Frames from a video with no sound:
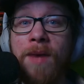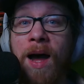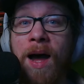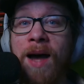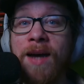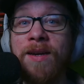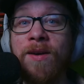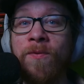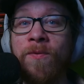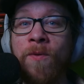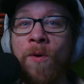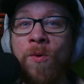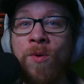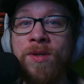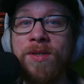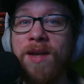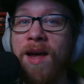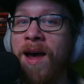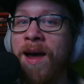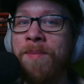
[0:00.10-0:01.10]
Hiya
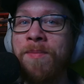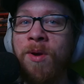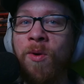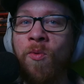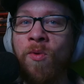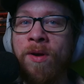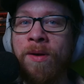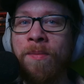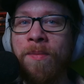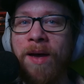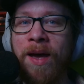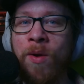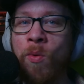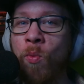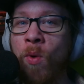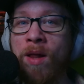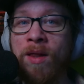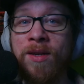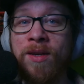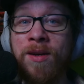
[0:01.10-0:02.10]
folks, I'm Grim and
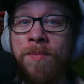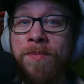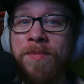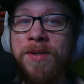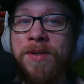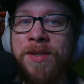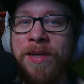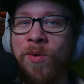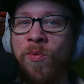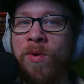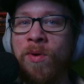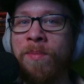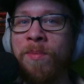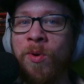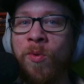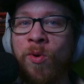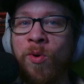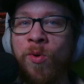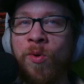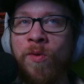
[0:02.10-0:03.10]
welcome to Grim
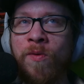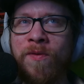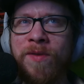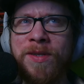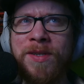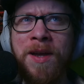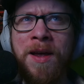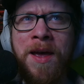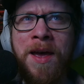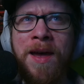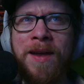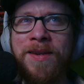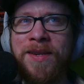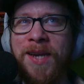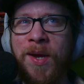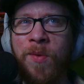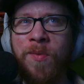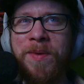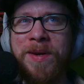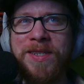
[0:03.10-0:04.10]
Grooves.
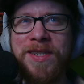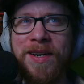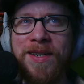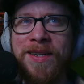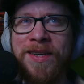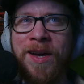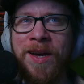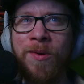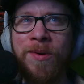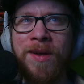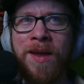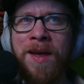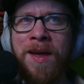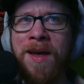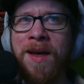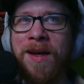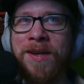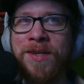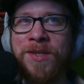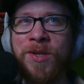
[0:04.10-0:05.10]
Today we'll be checking out
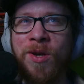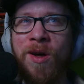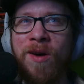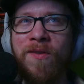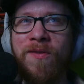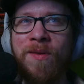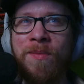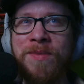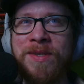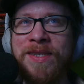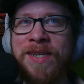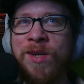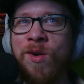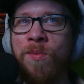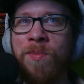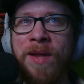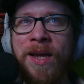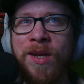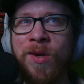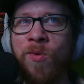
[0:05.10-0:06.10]
a song from
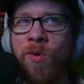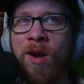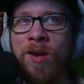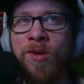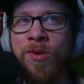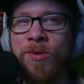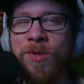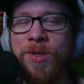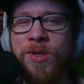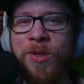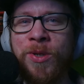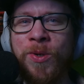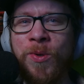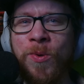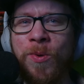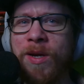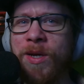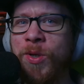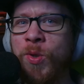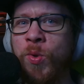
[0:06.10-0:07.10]
Xenoblade Chronicles
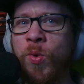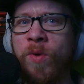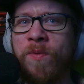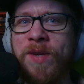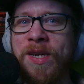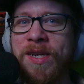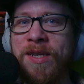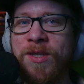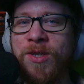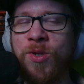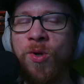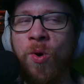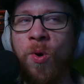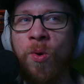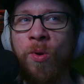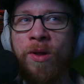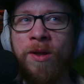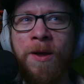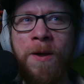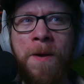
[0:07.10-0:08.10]
2, Drifting
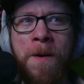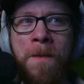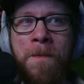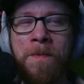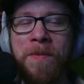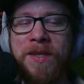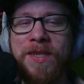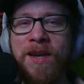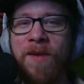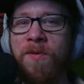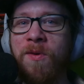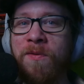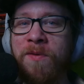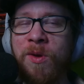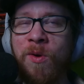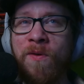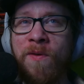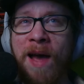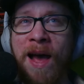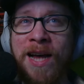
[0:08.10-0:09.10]
Soul. Several of
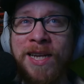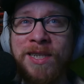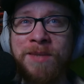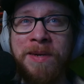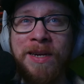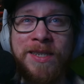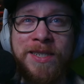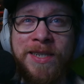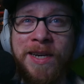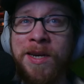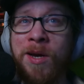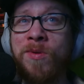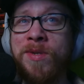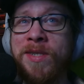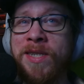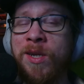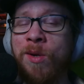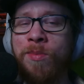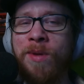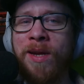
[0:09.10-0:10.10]
you have asked me to check out
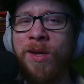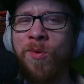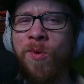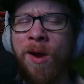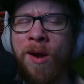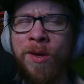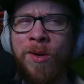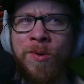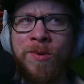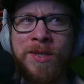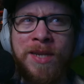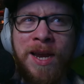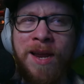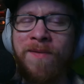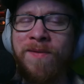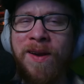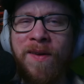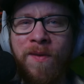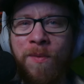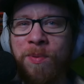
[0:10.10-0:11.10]
Xenoblade Chronicles and
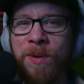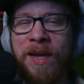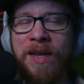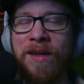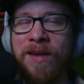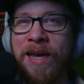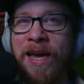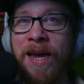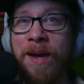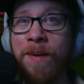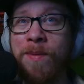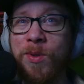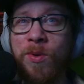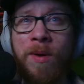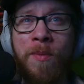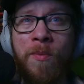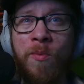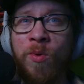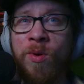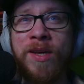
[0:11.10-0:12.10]
I've never played the game, so
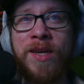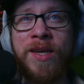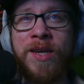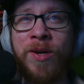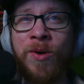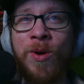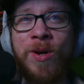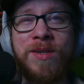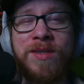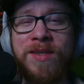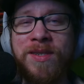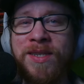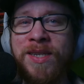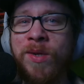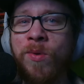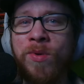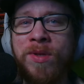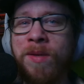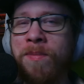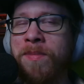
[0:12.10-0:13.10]
I'm really curious to see
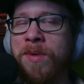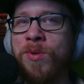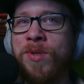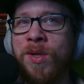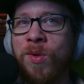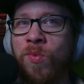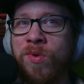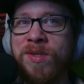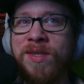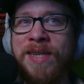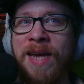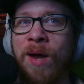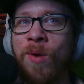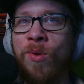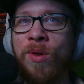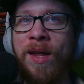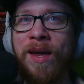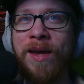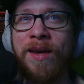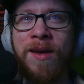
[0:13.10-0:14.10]
what the music will
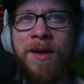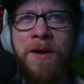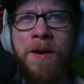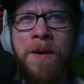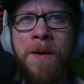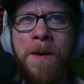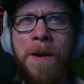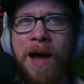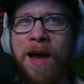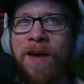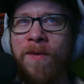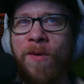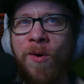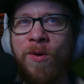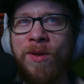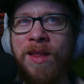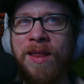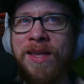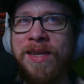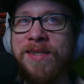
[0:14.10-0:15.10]
sound like. I've
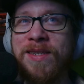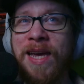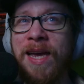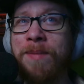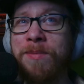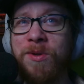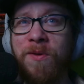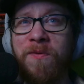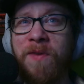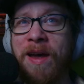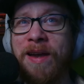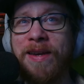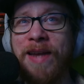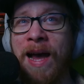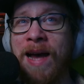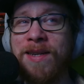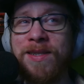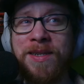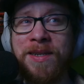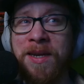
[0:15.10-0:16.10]
heard that these games are
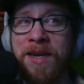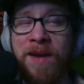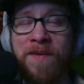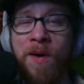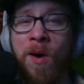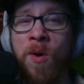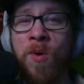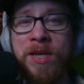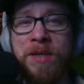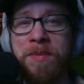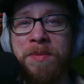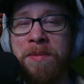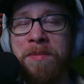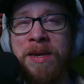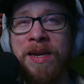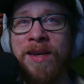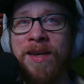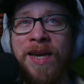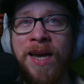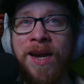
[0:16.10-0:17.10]
fantastic and I've always been
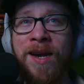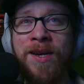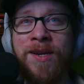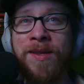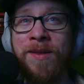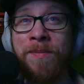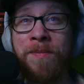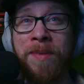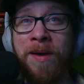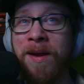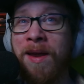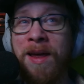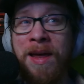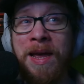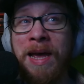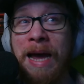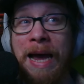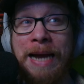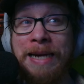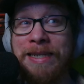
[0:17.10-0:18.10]
meaning to get into them, but
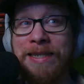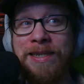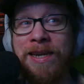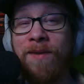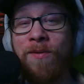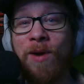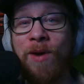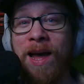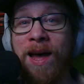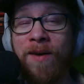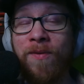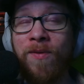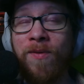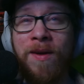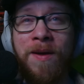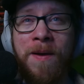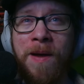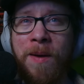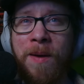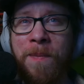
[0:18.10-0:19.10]
I just never have.
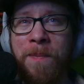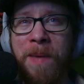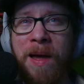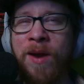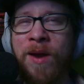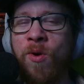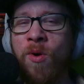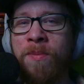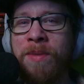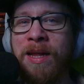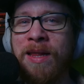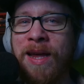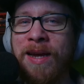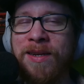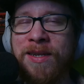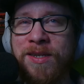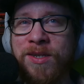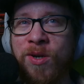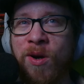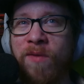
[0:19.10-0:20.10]
I normally like
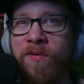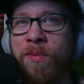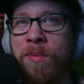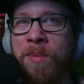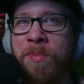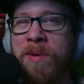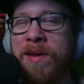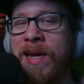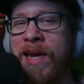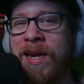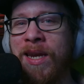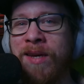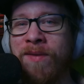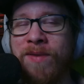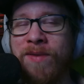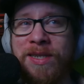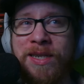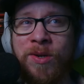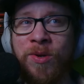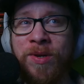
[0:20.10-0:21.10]
to start from the beginning of
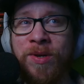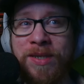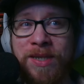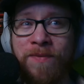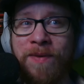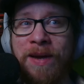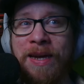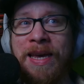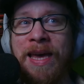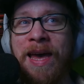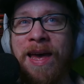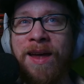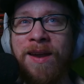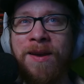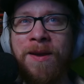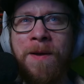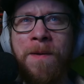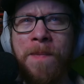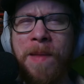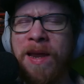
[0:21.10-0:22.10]
a series if I can,
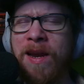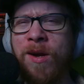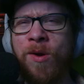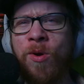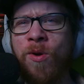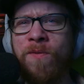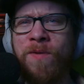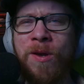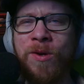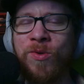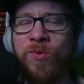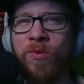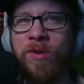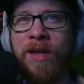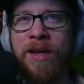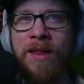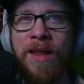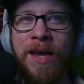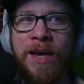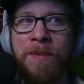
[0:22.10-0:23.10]
and I don't know if there's
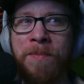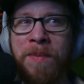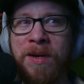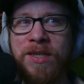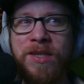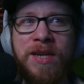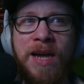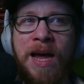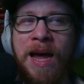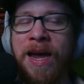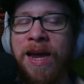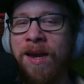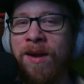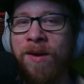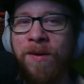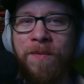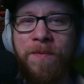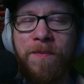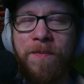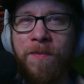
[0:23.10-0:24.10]
really much
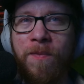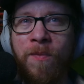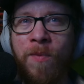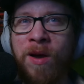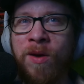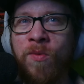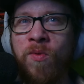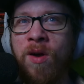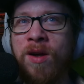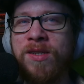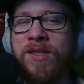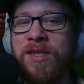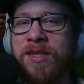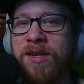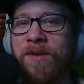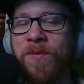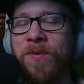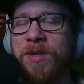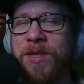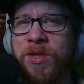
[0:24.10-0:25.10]
tie-in across the
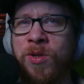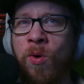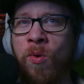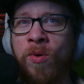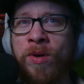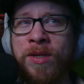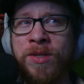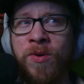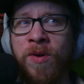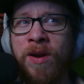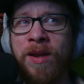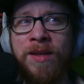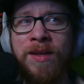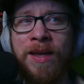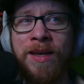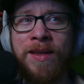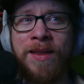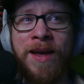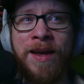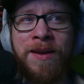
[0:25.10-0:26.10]
different stories or anything
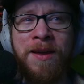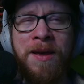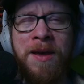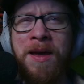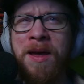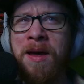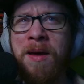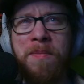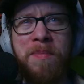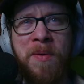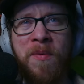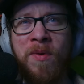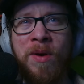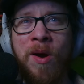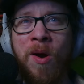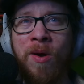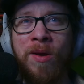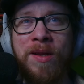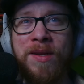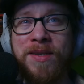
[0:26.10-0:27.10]
like that, but
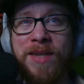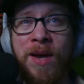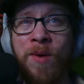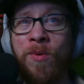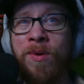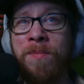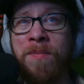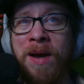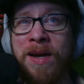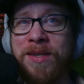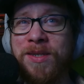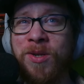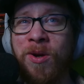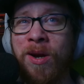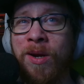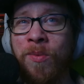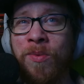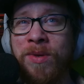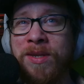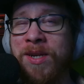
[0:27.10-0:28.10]
regardless, I wouldn't mind
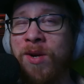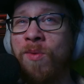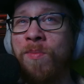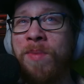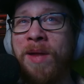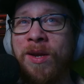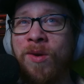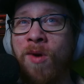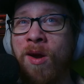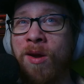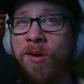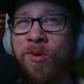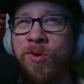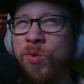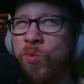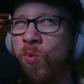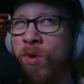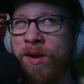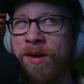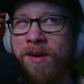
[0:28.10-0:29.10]
starting with Xenoblade Chronicles
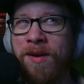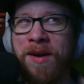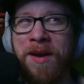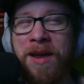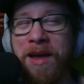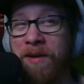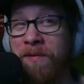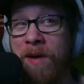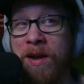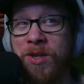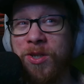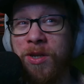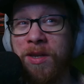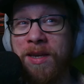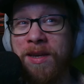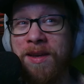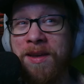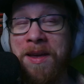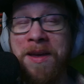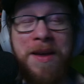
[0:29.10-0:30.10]
1 eventually.